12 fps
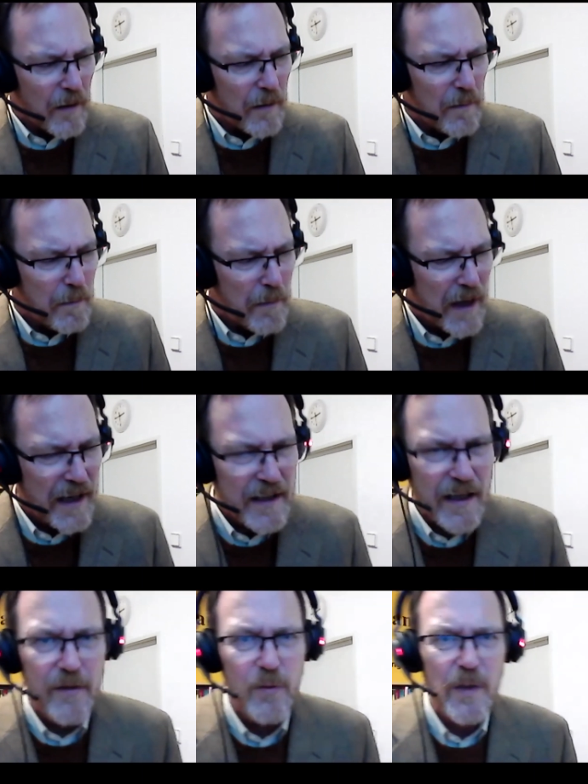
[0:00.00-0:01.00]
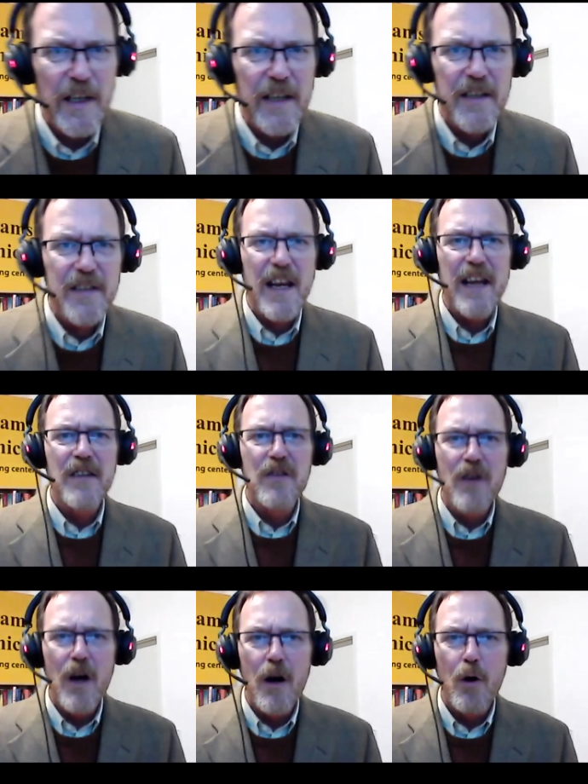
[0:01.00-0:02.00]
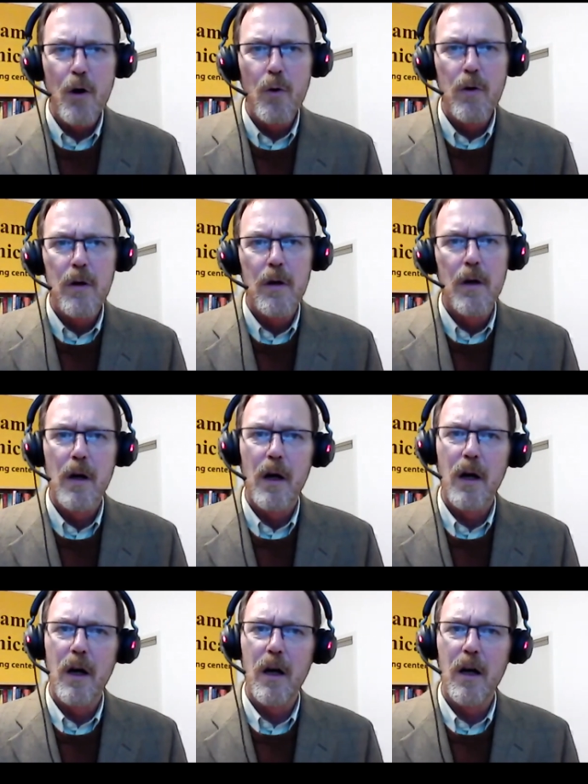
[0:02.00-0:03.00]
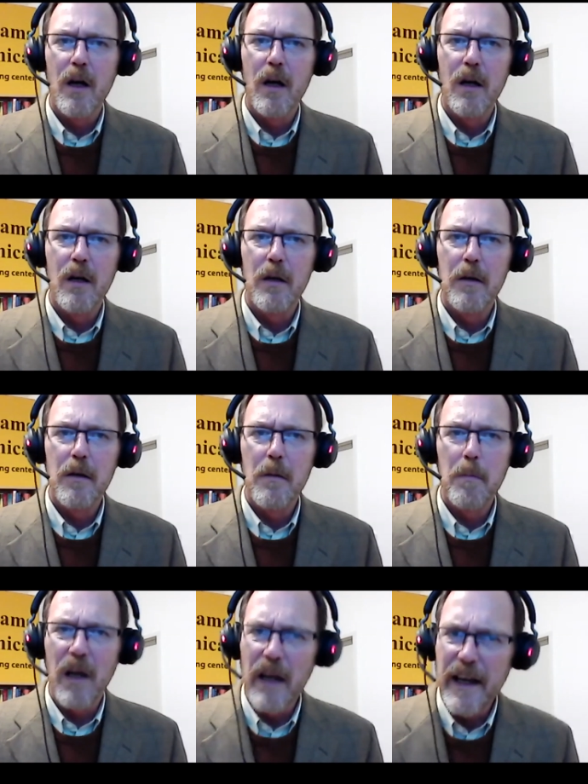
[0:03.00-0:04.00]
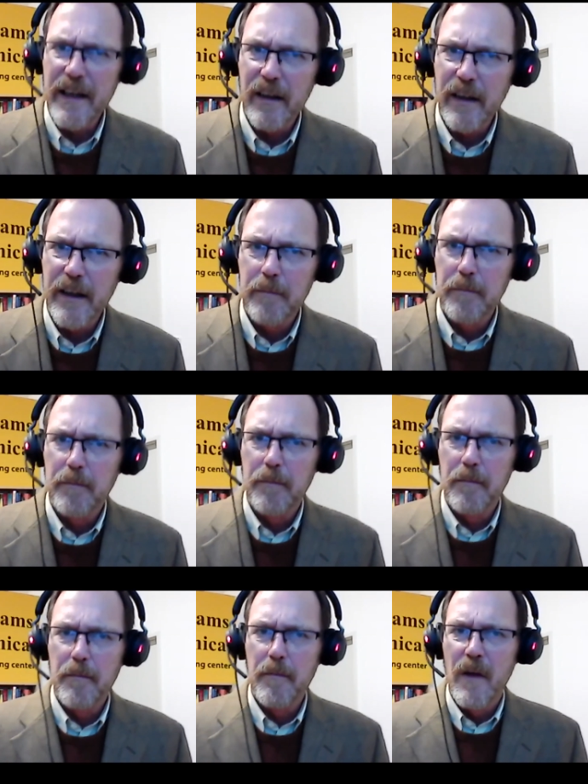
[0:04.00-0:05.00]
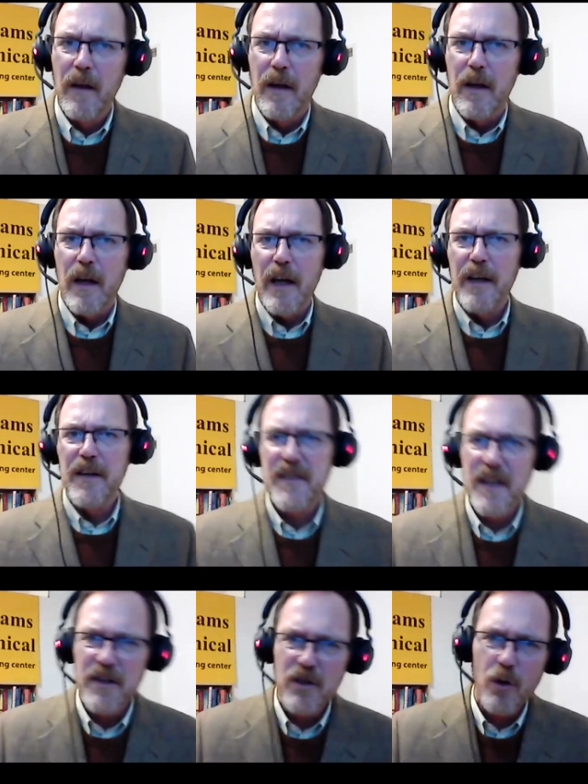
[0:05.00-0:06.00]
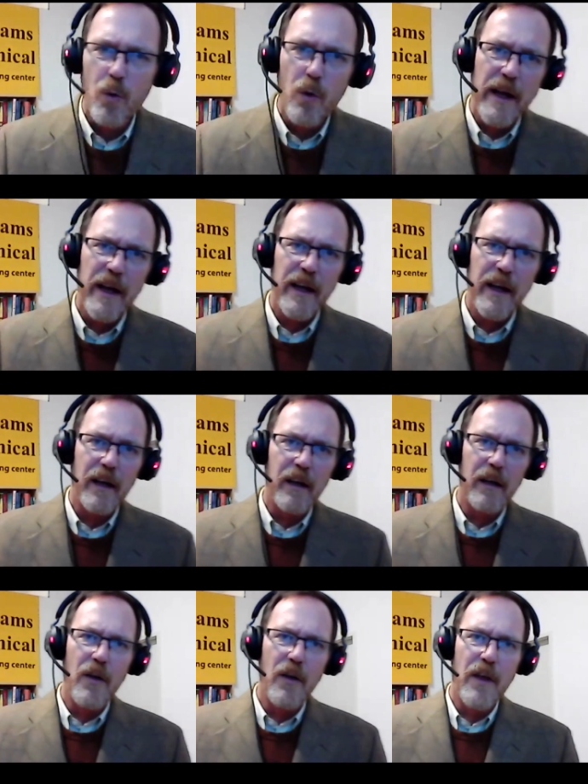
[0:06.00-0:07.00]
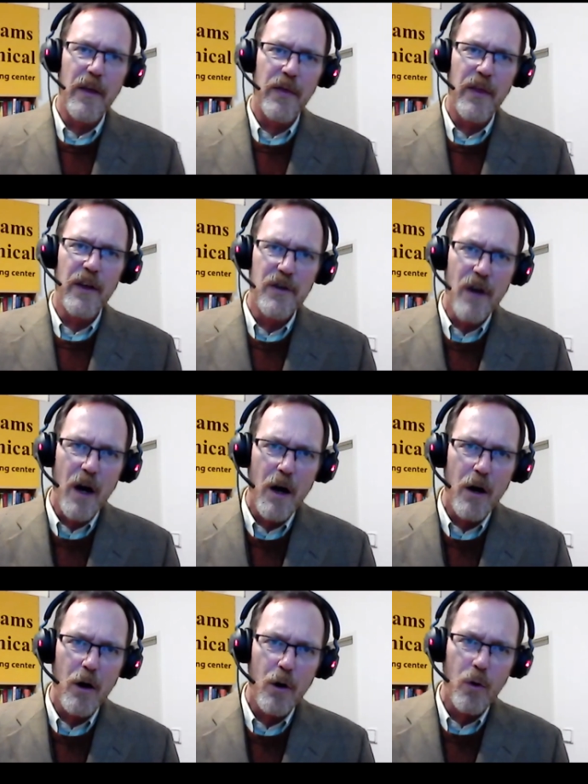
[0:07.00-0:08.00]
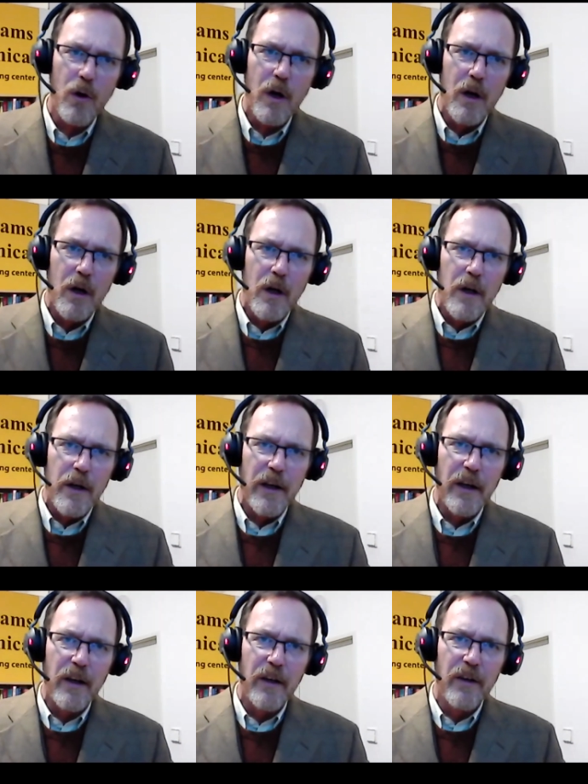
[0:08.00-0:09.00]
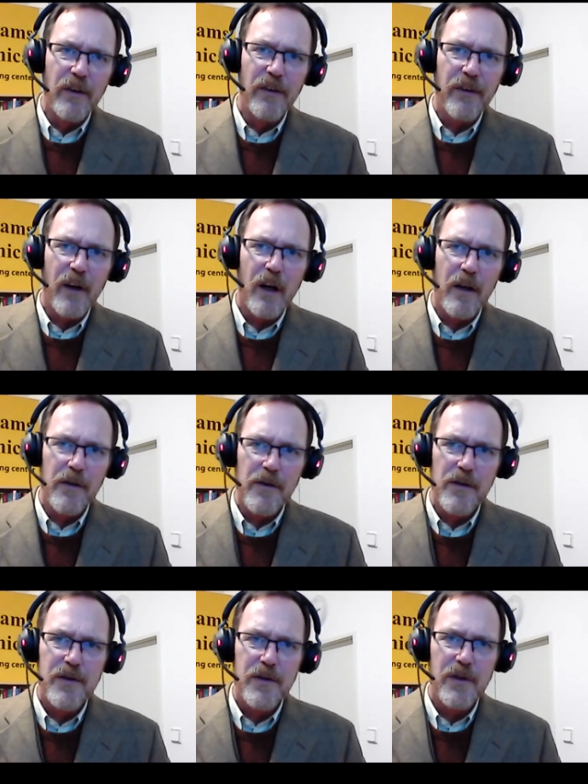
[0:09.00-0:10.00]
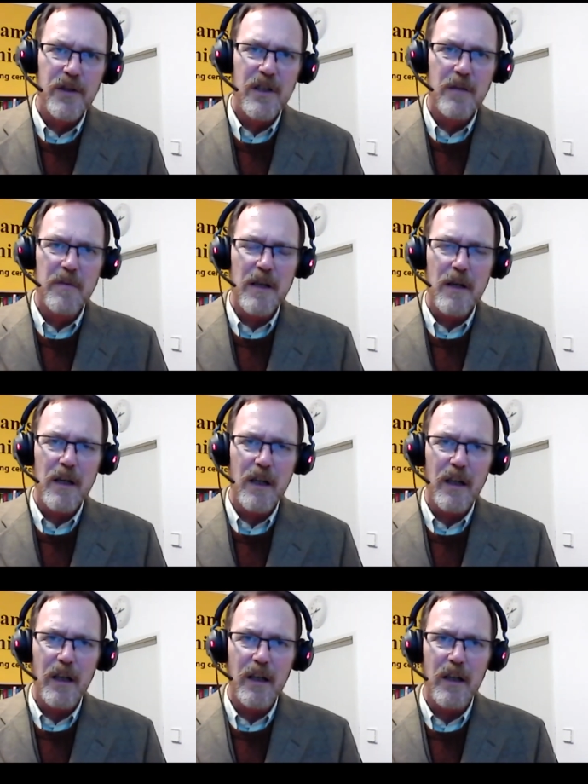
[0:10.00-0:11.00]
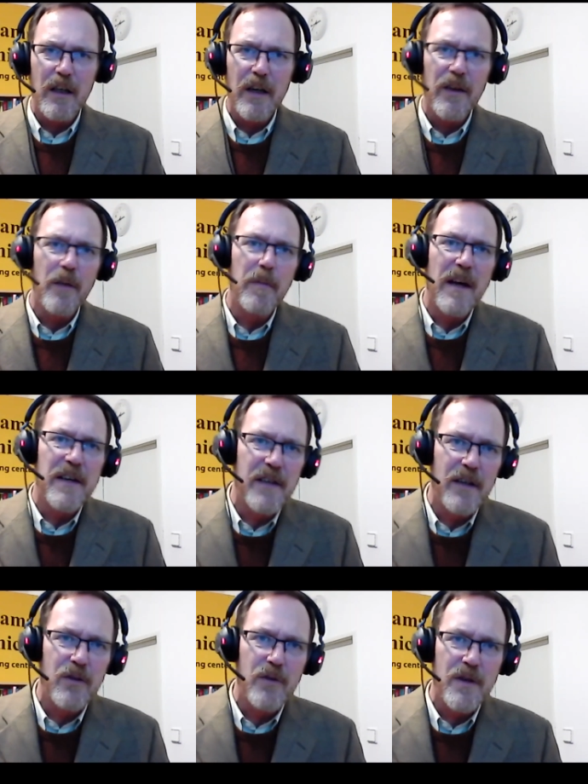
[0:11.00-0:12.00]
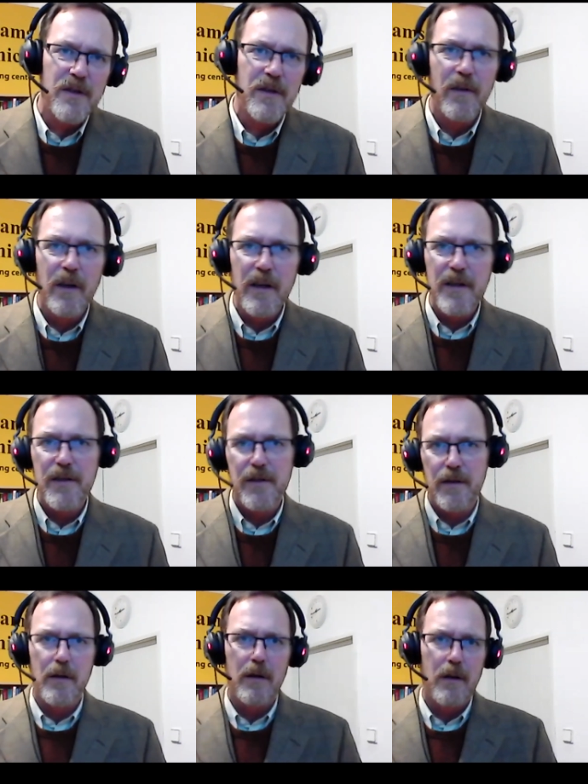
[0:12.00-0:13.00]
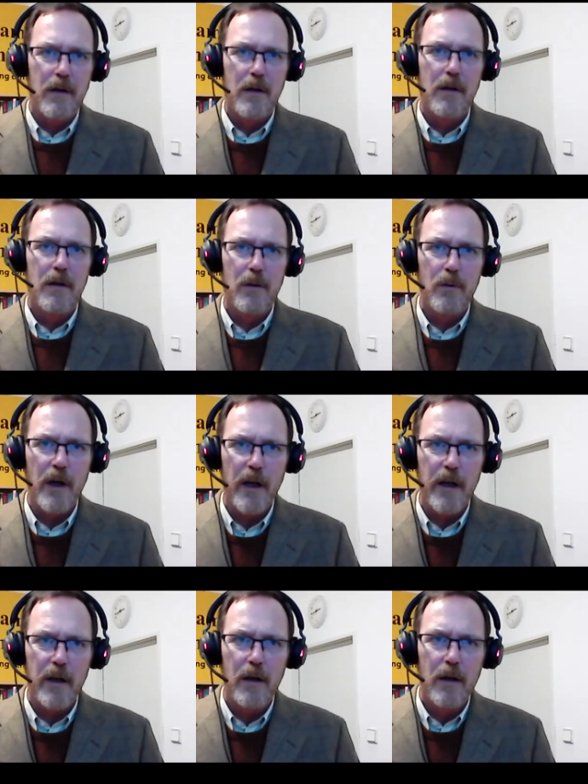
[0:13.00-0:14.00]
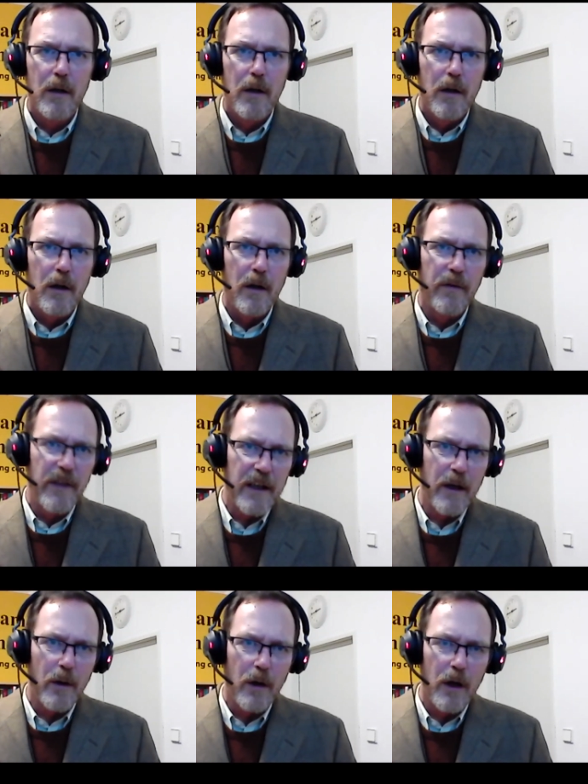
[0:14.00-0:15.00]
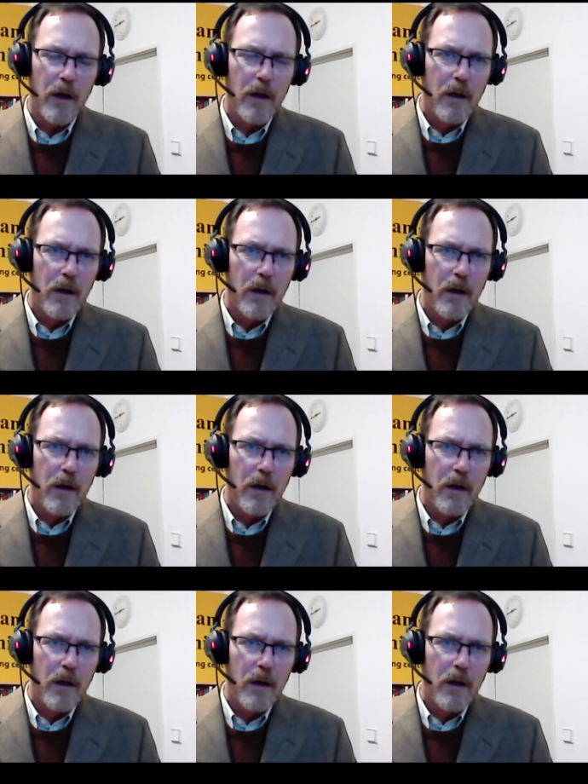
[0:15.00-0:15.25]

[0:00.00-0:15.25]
Many times we need to say no politely and in such a way that the no is understood to be in the best interest of the listener, right? Of the hearer.